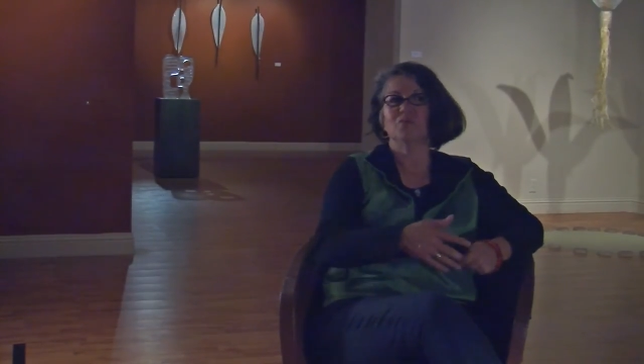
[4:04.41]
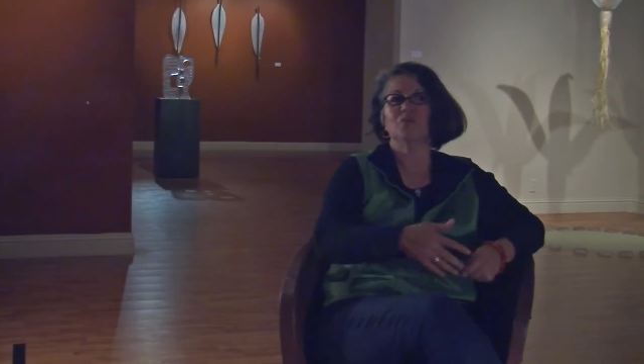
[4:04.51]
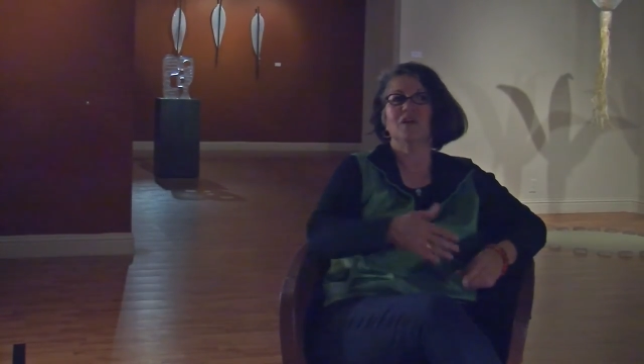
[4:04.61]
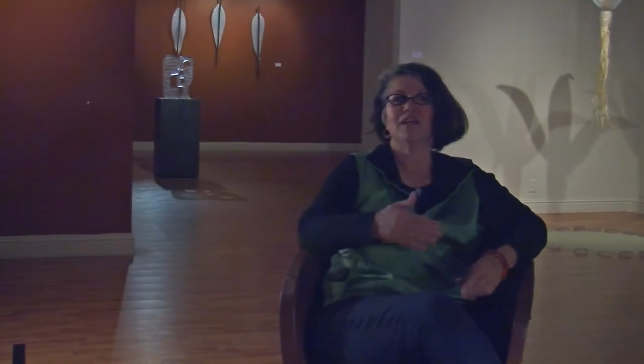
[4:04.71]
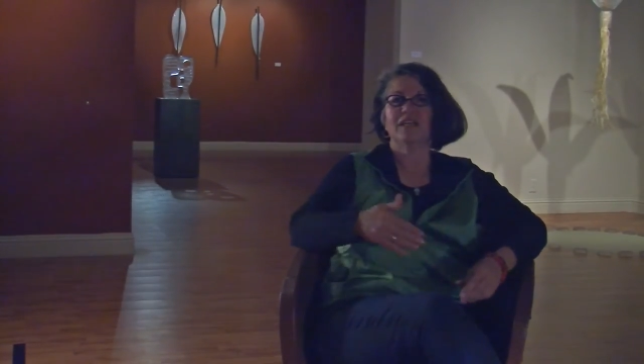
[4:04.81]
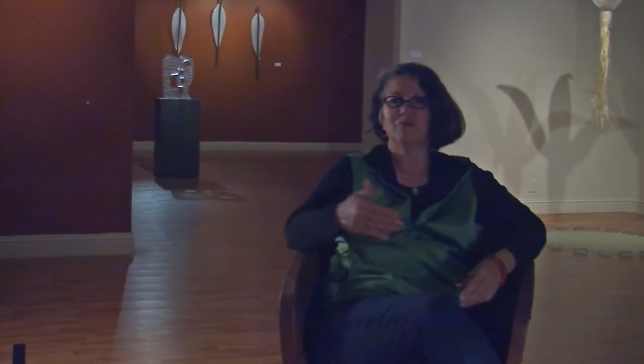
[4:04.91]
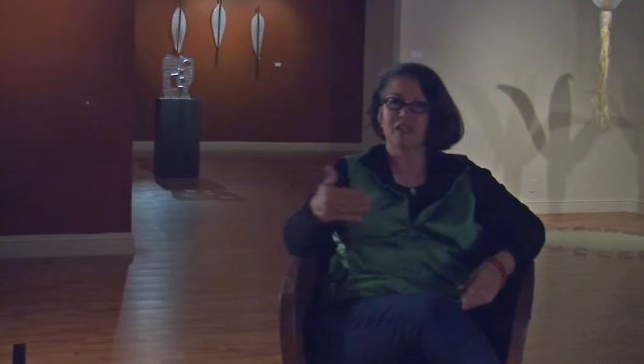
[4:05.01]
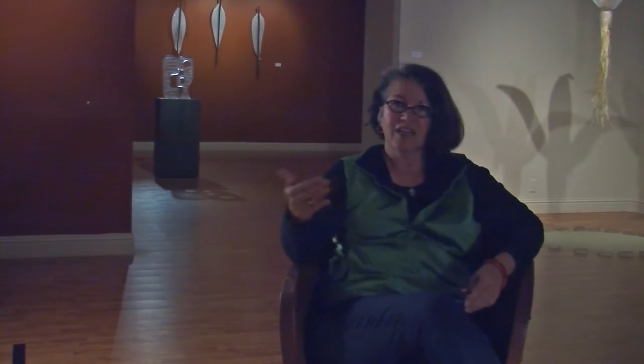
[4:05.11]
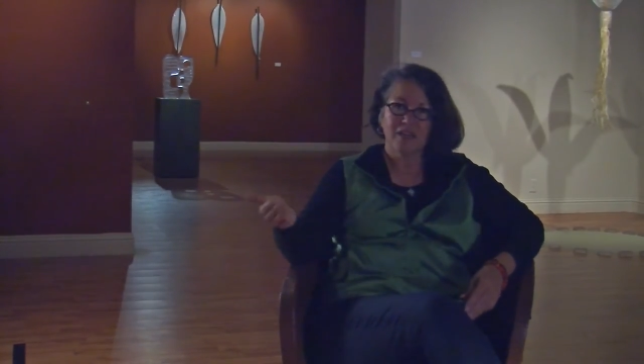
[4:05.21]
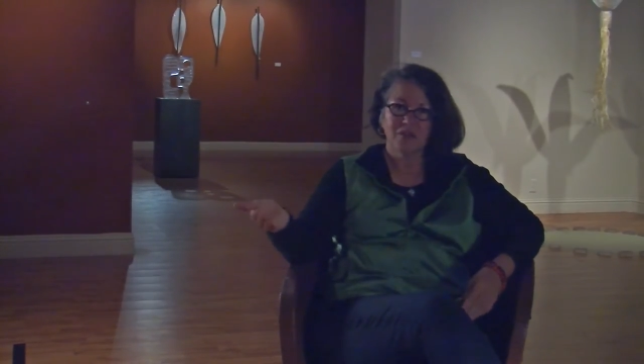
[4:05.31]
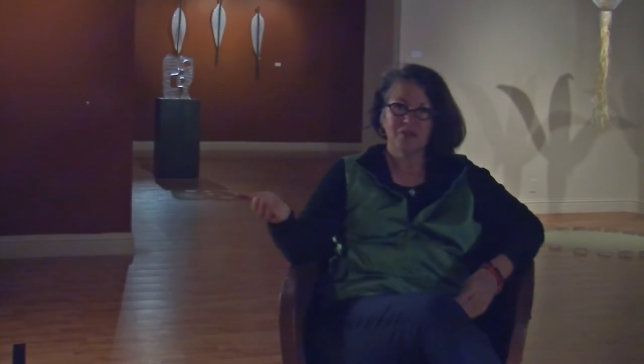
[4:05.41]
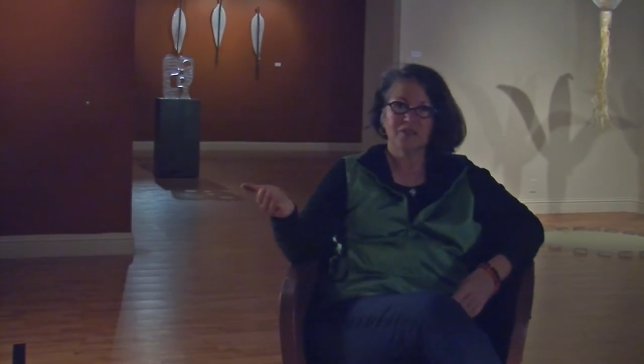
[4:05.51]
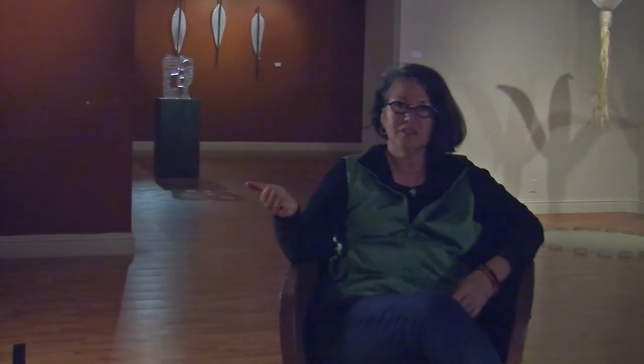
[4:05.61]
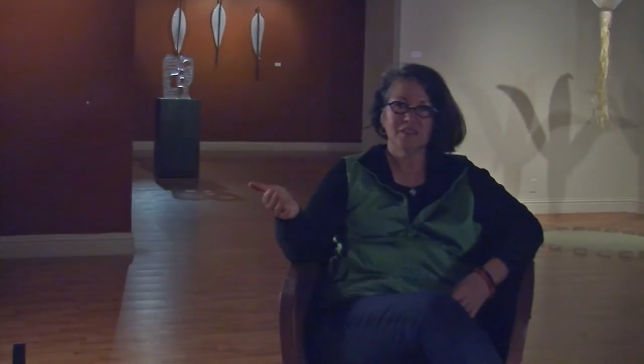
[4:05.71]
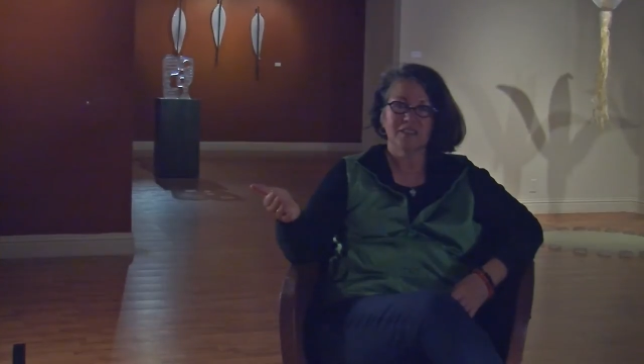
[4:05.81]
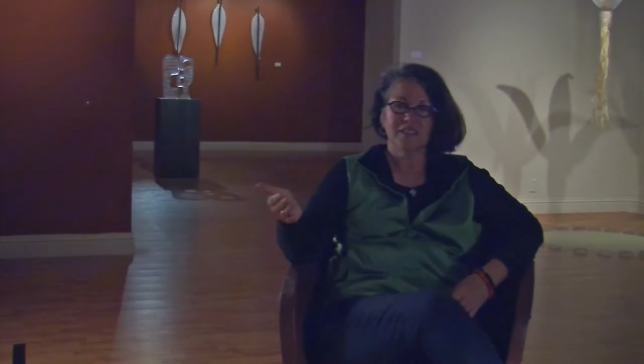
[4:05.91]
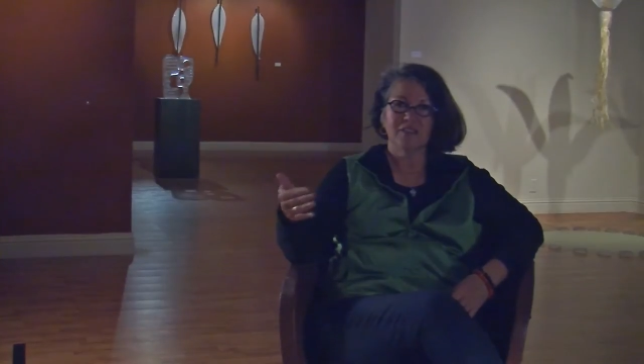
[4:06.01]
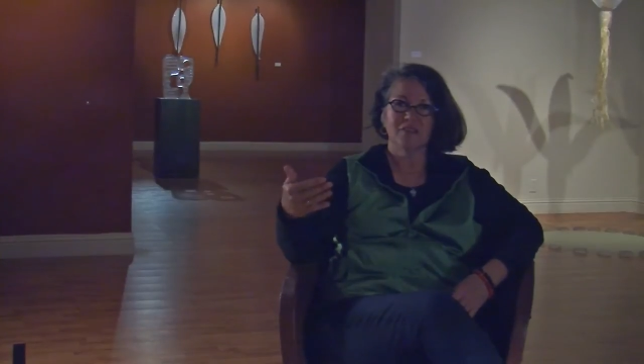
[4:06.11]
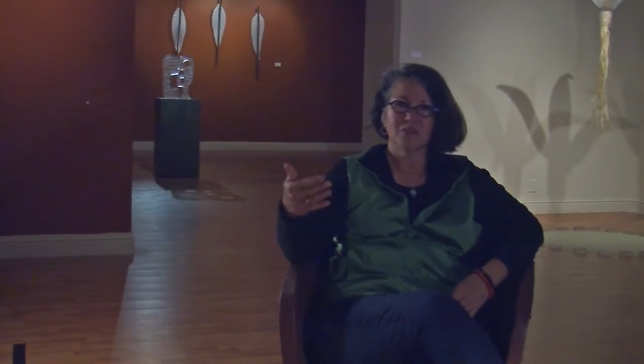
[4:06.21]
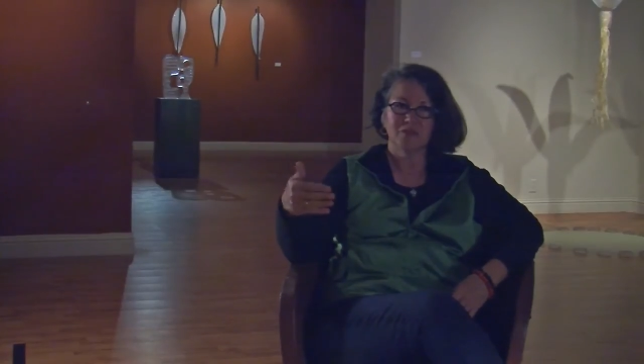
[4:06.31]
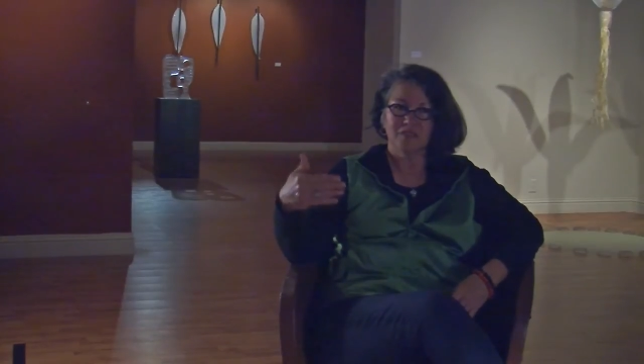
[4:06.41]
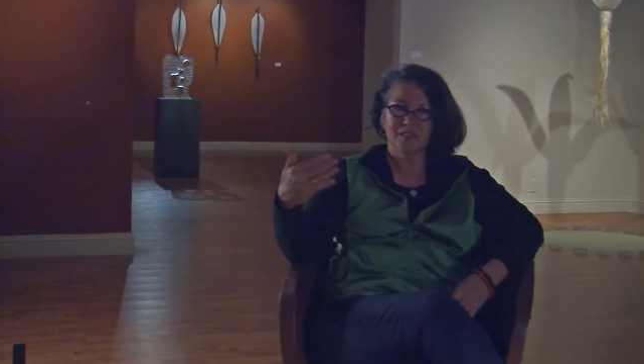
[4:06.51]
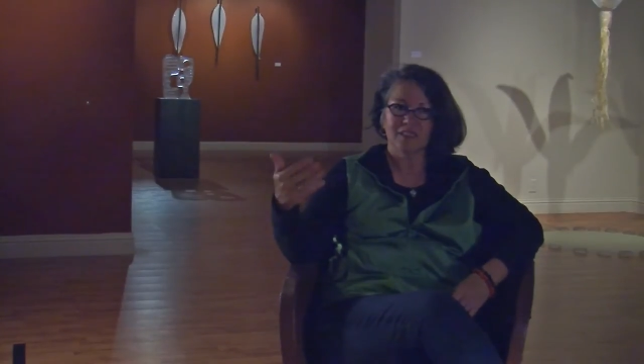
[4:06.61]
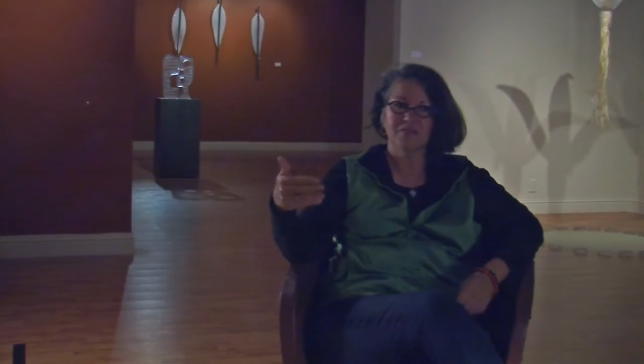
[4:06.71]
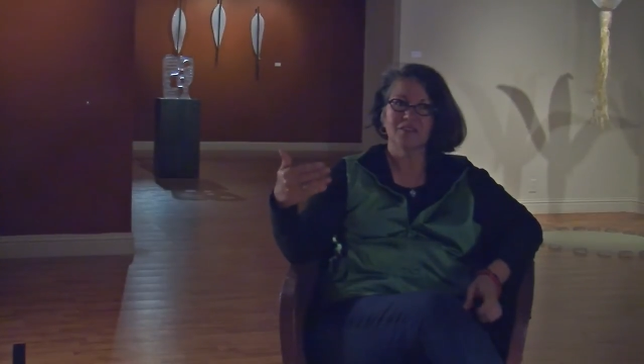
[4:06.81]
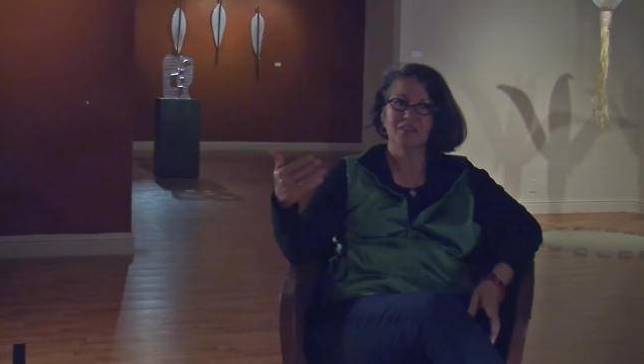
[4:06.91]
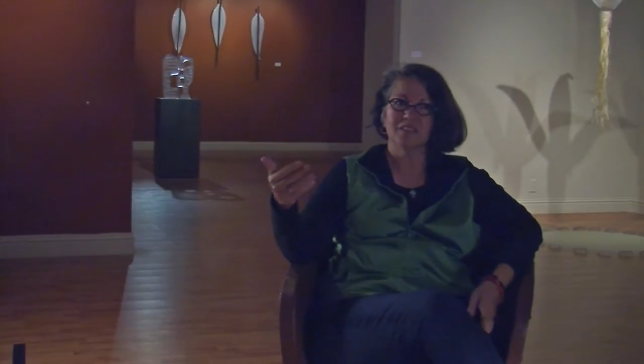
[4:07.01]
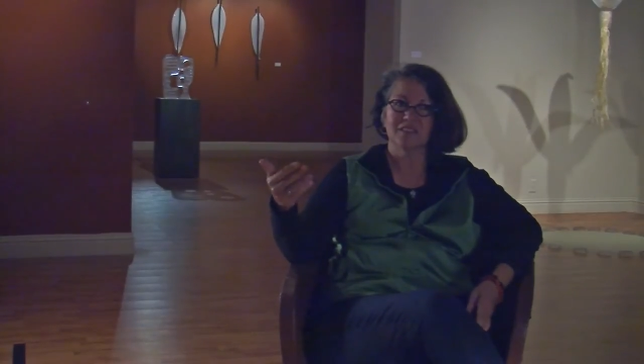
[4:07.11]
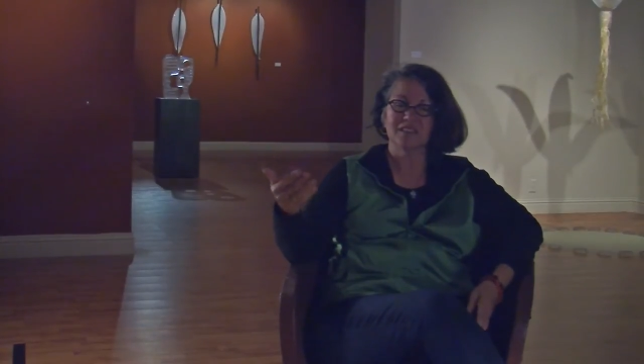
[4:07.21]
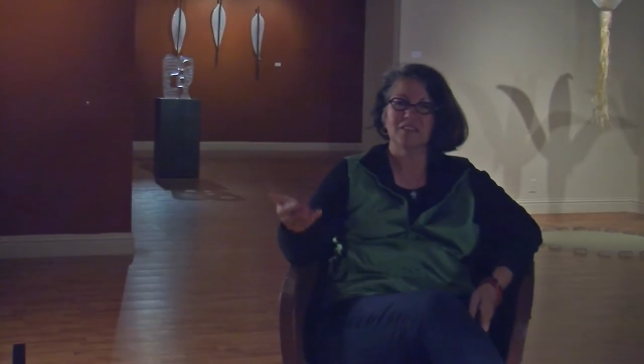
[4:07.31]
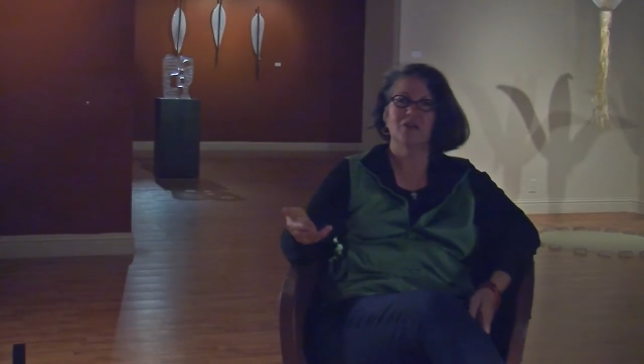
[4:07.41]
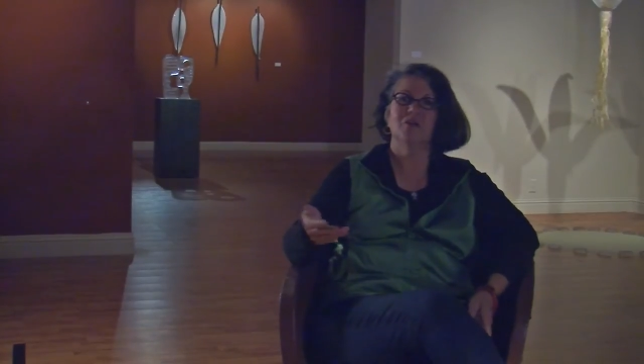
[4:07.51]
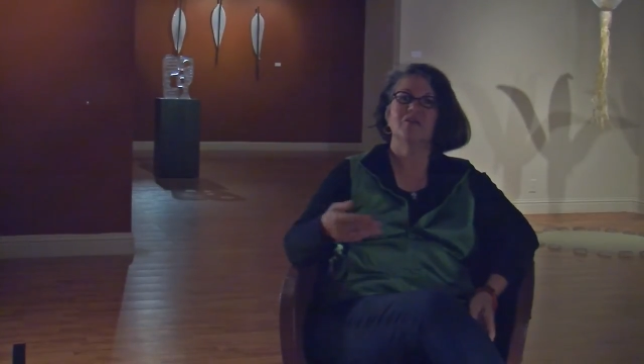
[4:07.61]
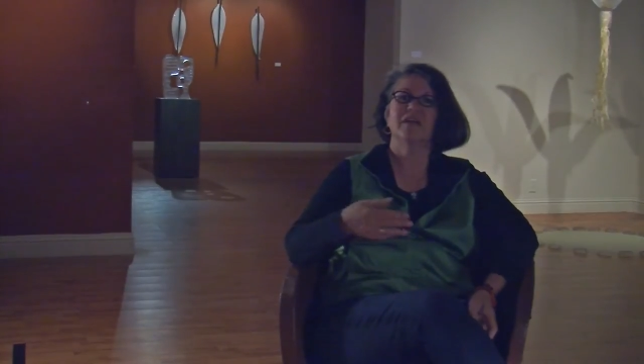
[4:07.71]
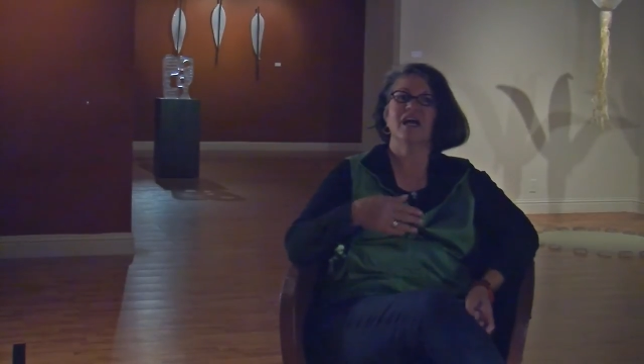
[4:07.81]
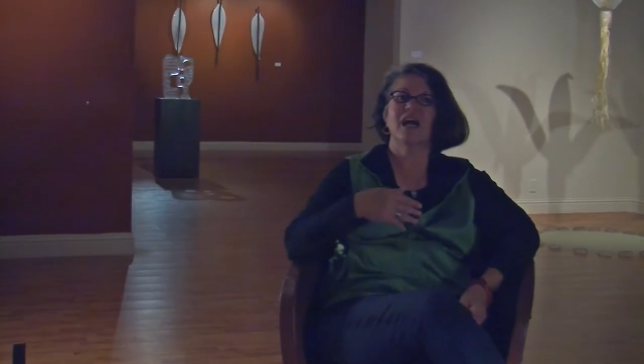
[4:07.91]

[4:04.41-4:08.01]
I got older and older enough to go, okay,